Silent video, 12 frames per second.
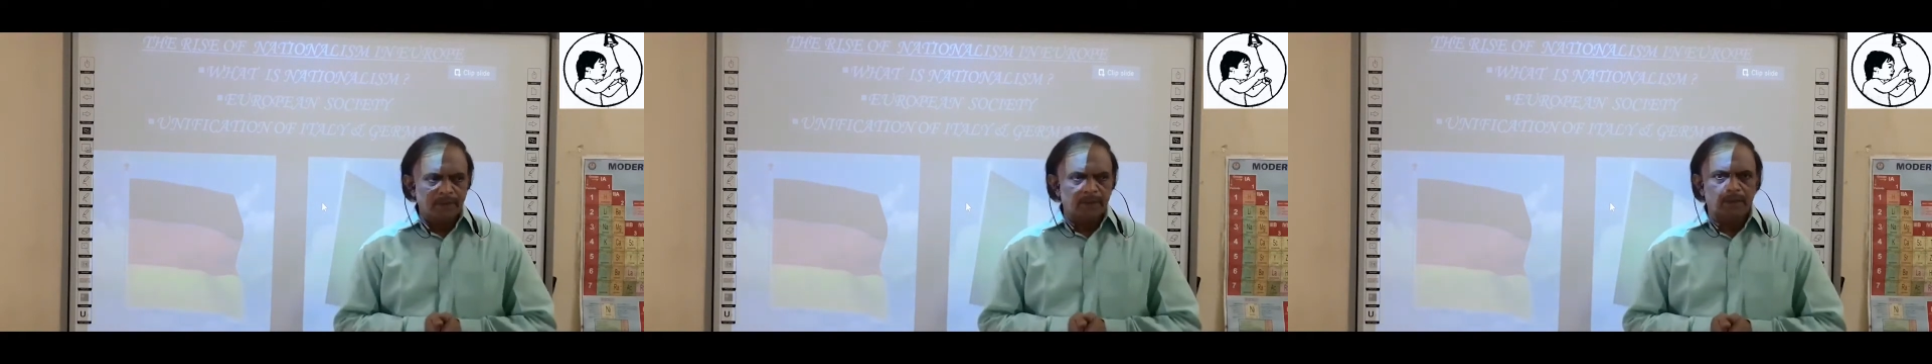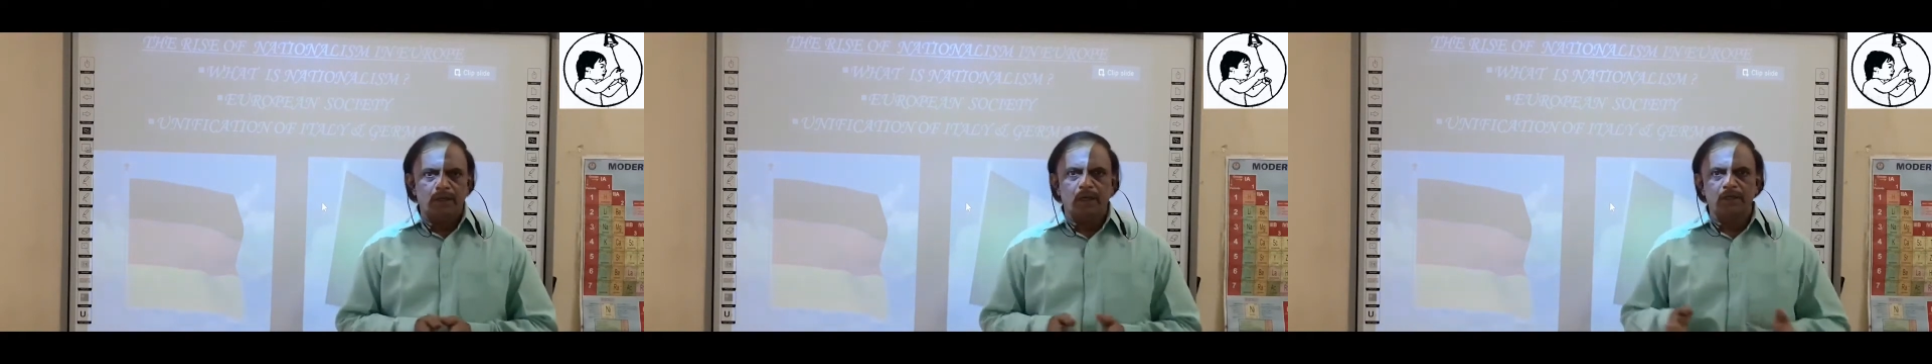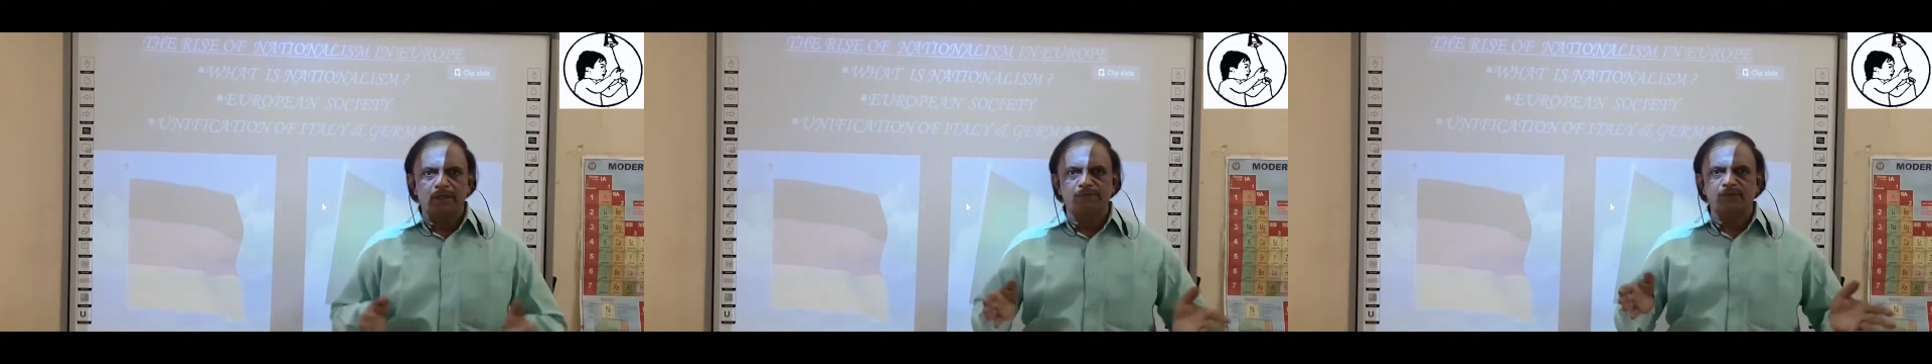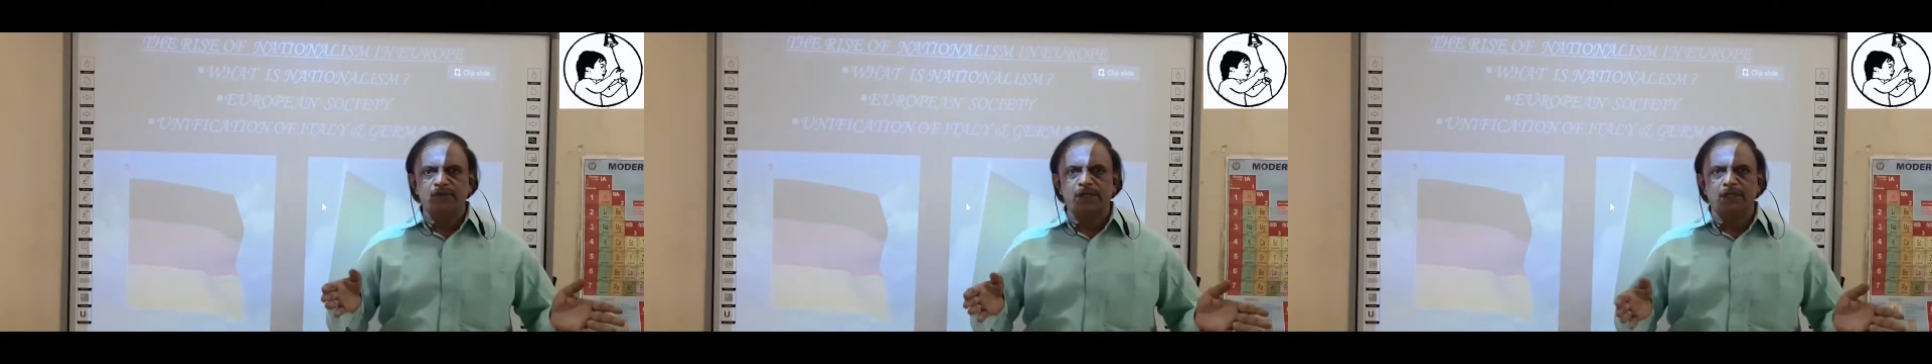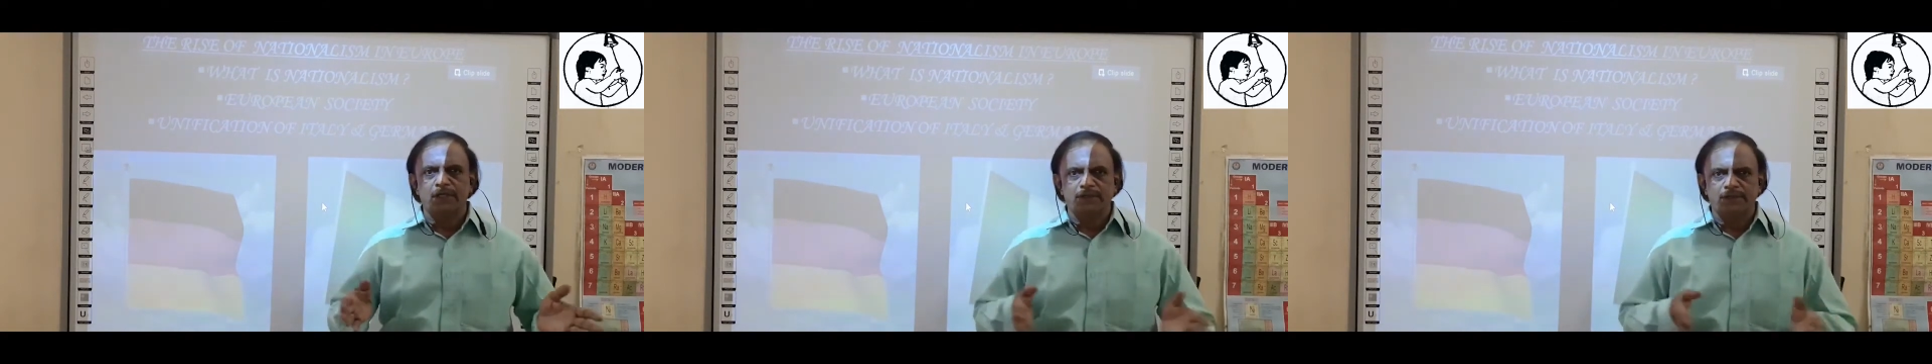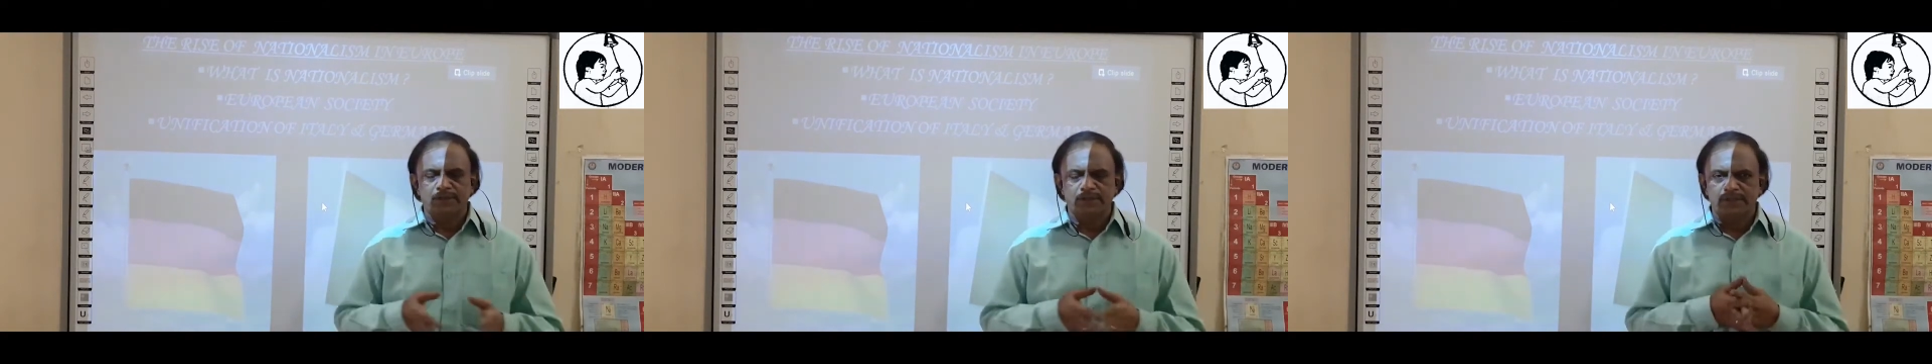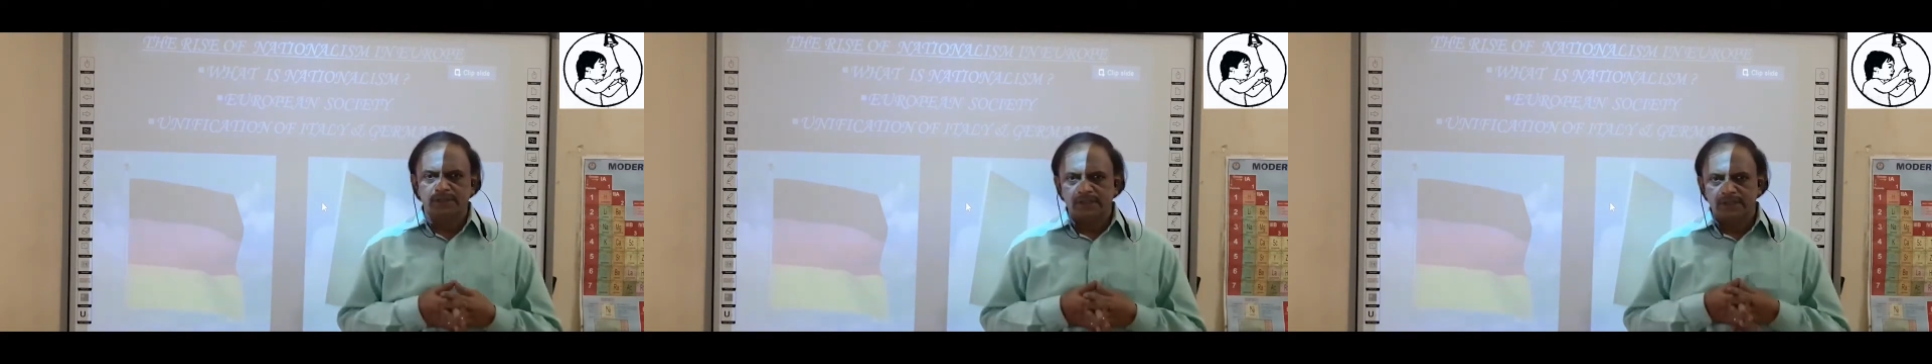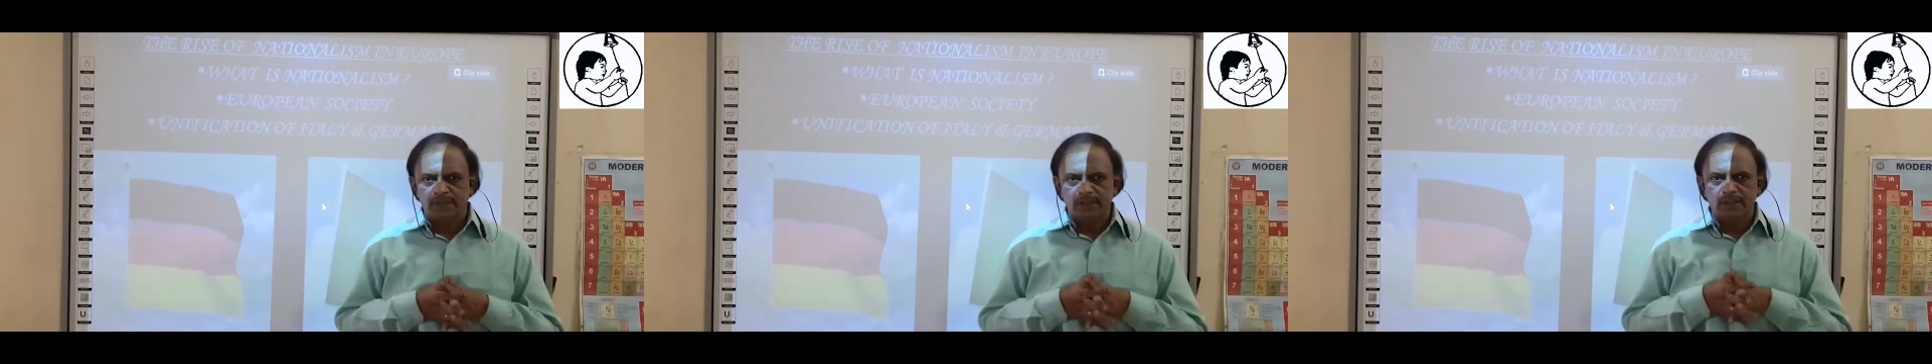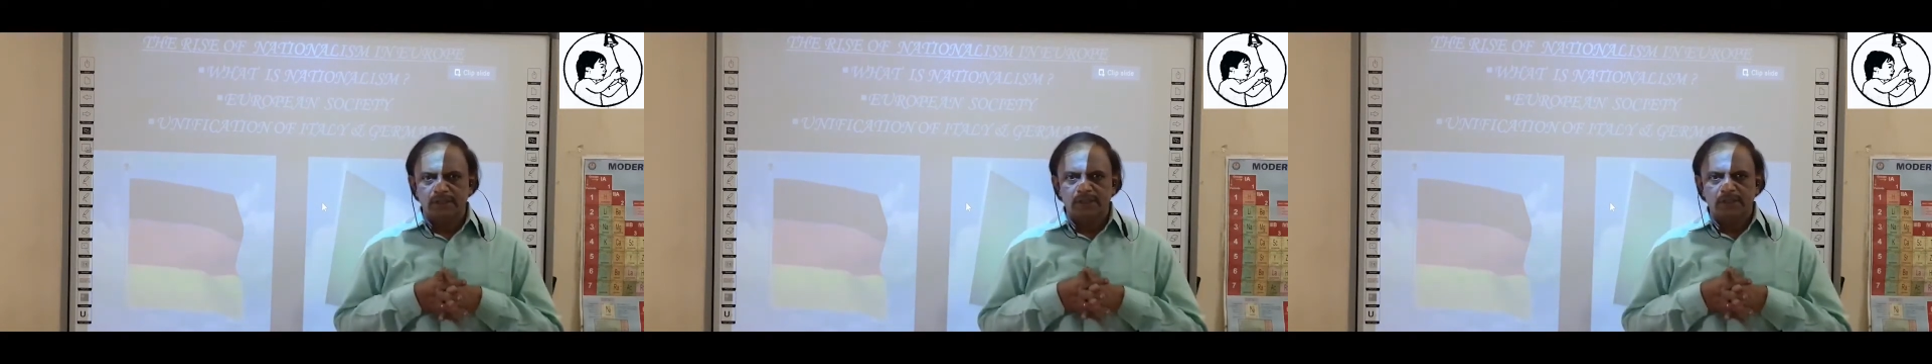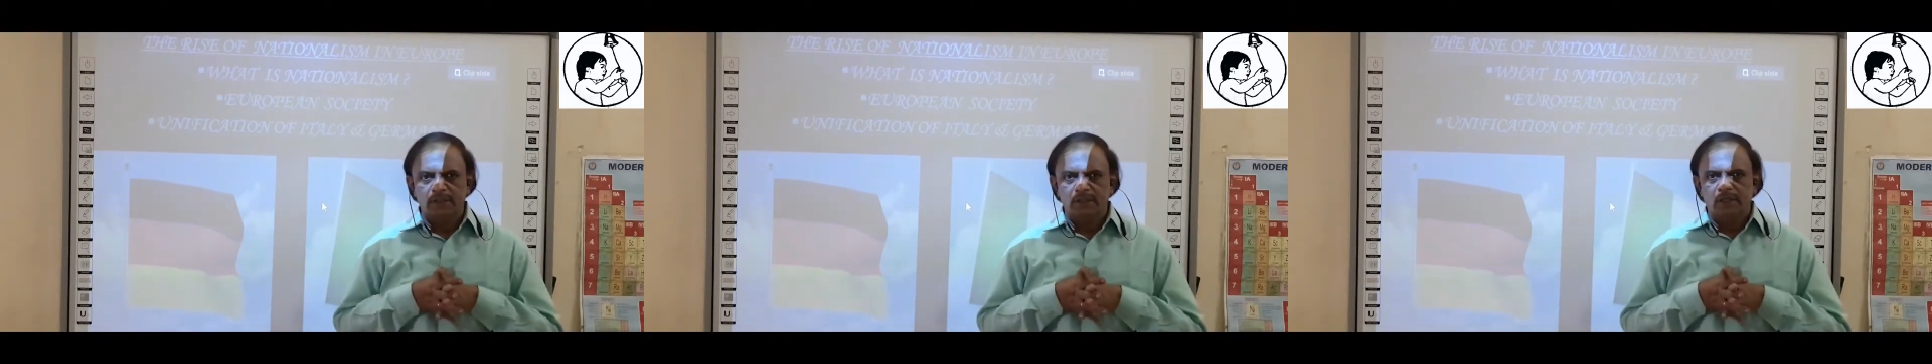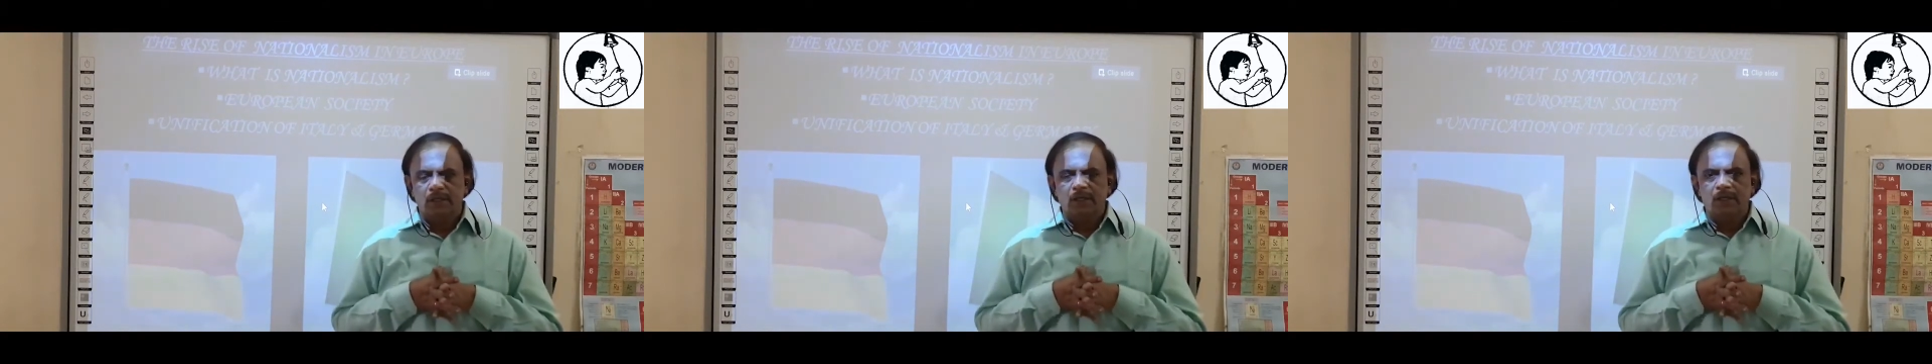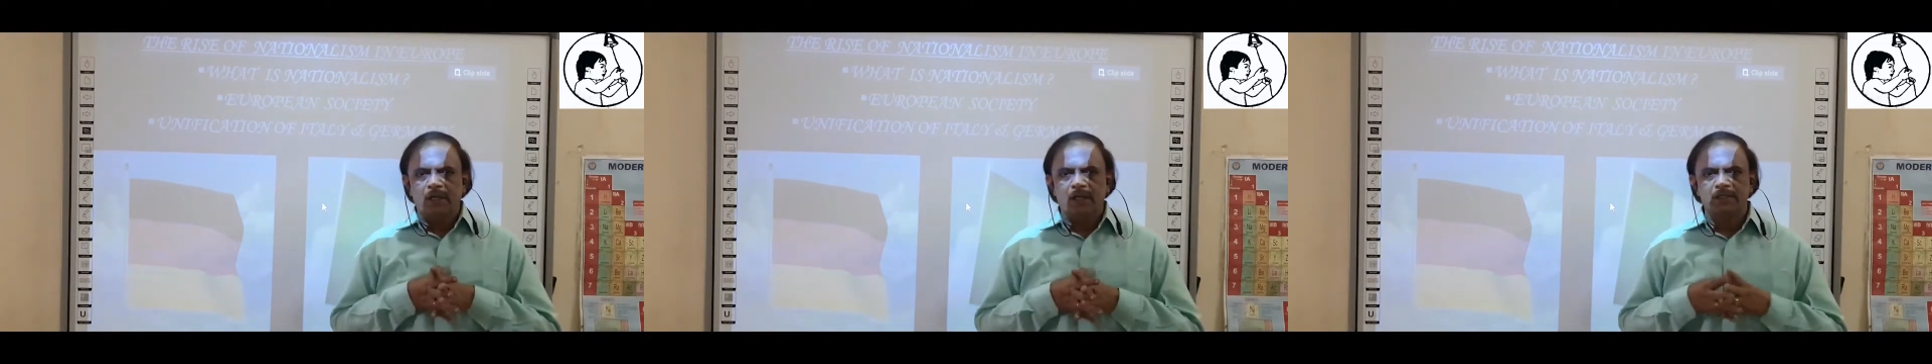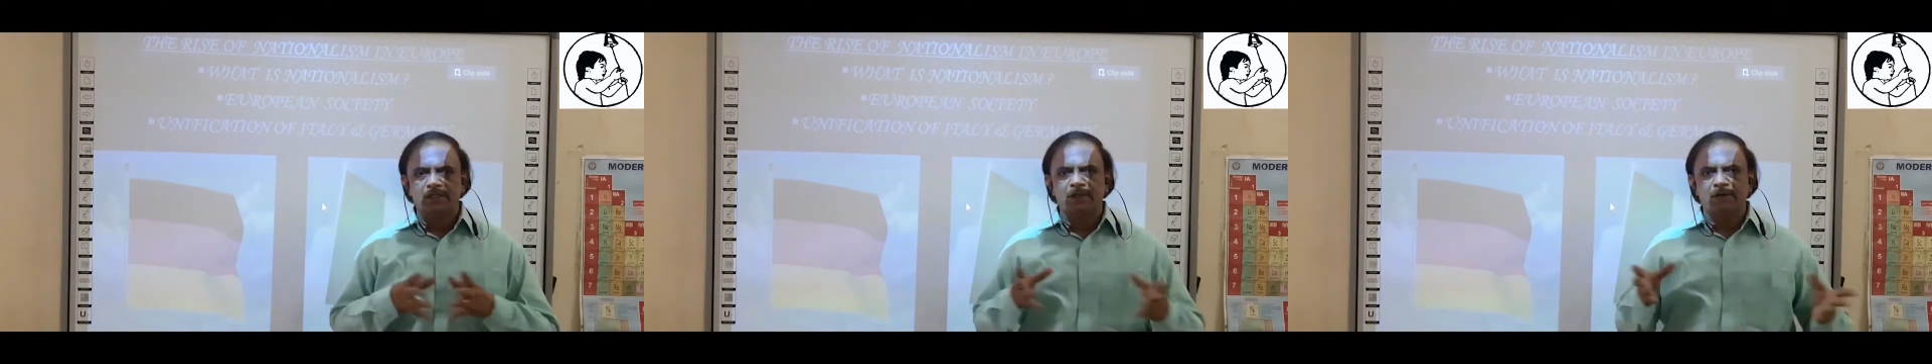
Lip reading: Lot of struggles, lot